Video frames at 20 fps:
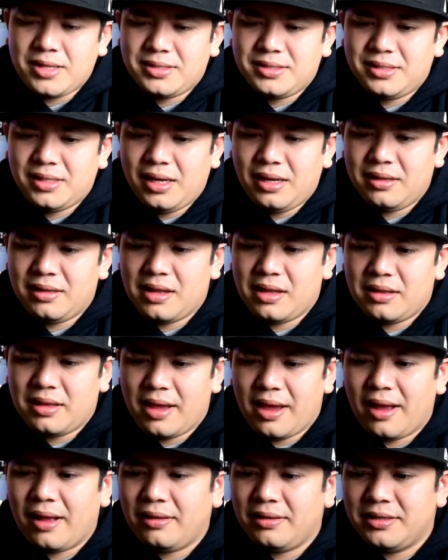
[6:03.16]
saying that the
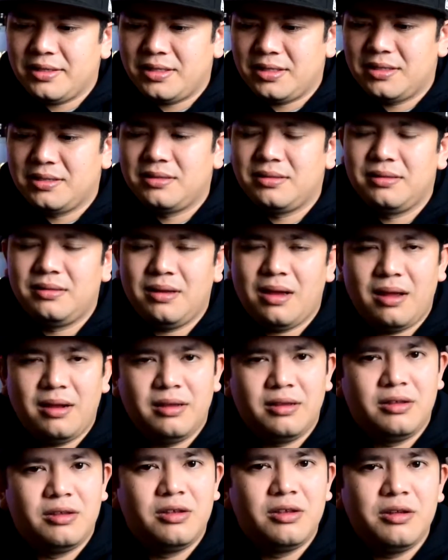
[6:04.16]
Helles is not a
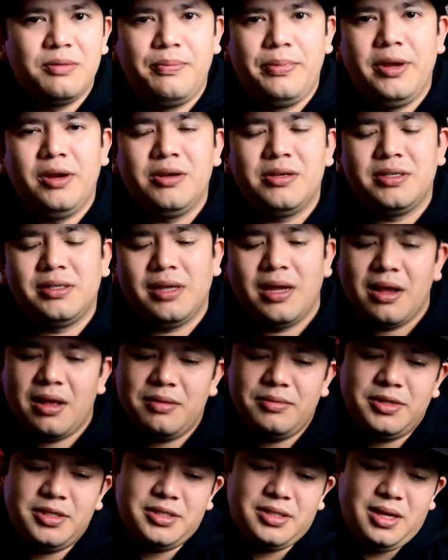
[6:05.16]
good beer style,
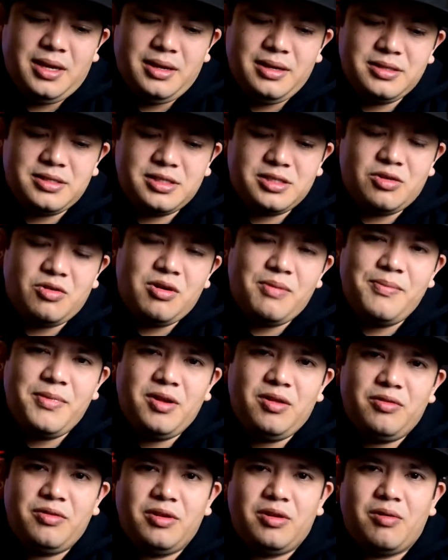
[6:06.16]
I'm just saying it's sort of
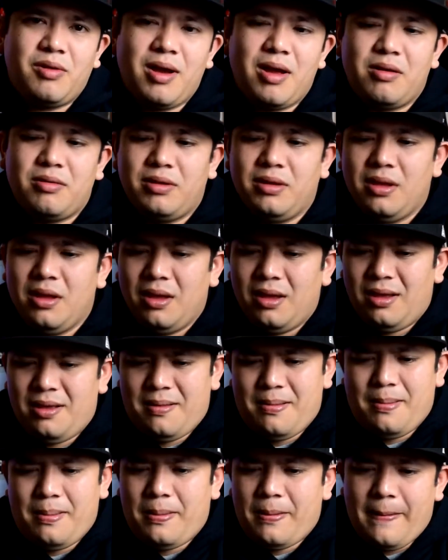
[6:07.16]
middle of the crowd.
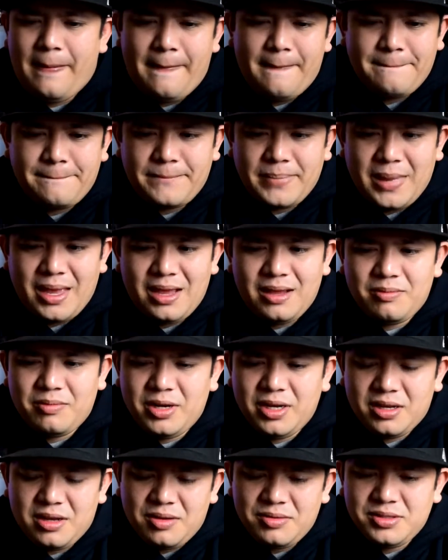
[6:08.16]
And when
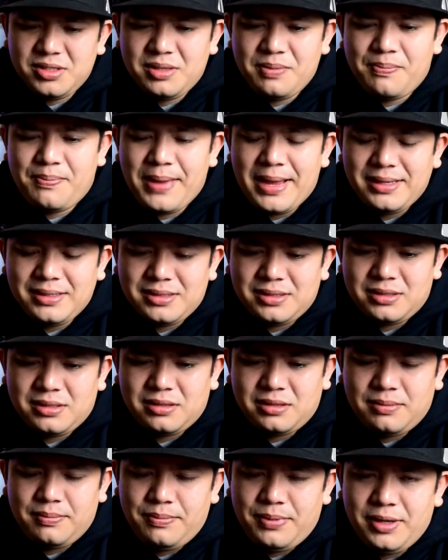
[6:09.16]
it comes to
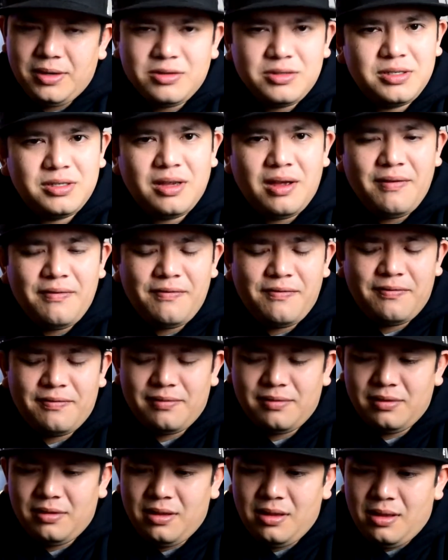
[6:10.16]
base beer stuff,
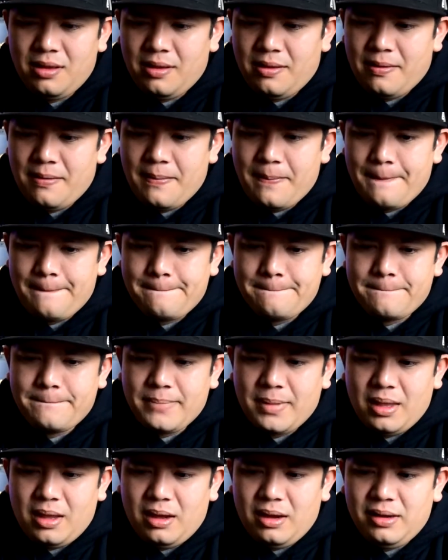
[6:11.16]

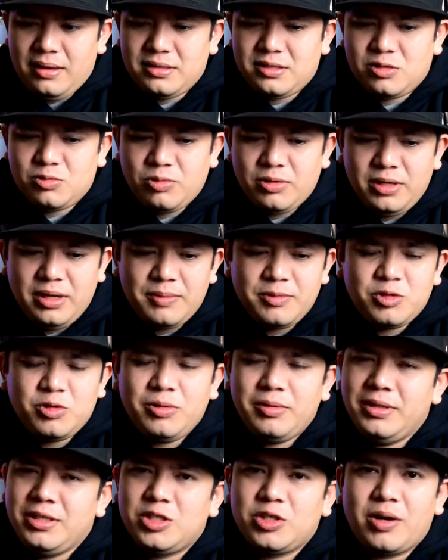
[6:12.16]
I'm
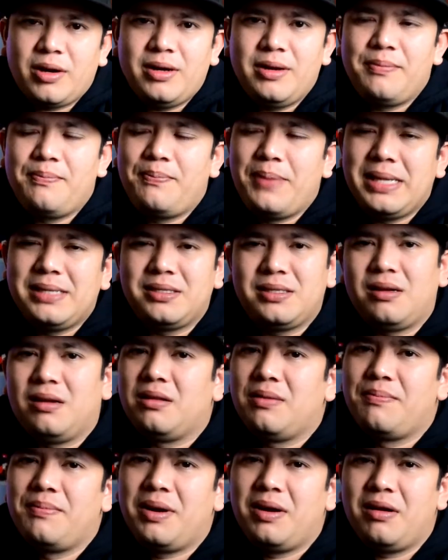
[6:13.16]
really trying to base it on
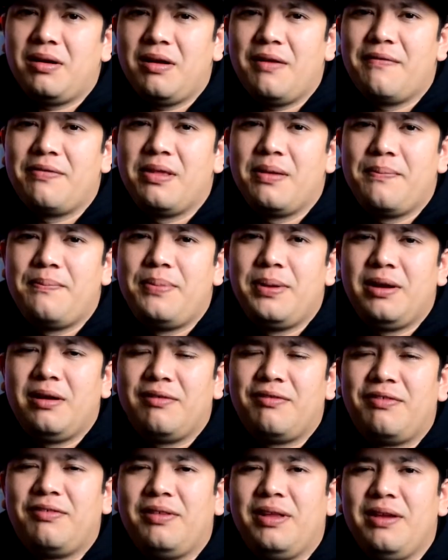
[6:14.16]
the merit of the beer
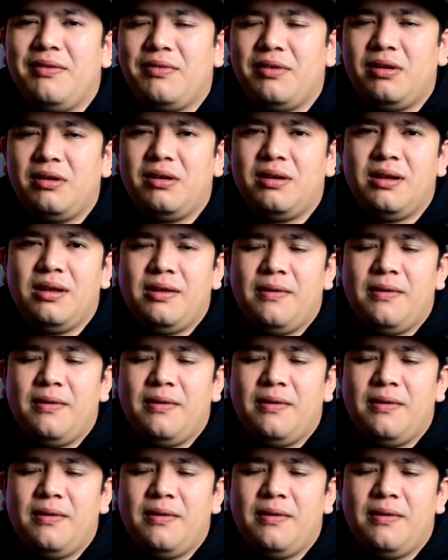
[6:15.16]
flavor,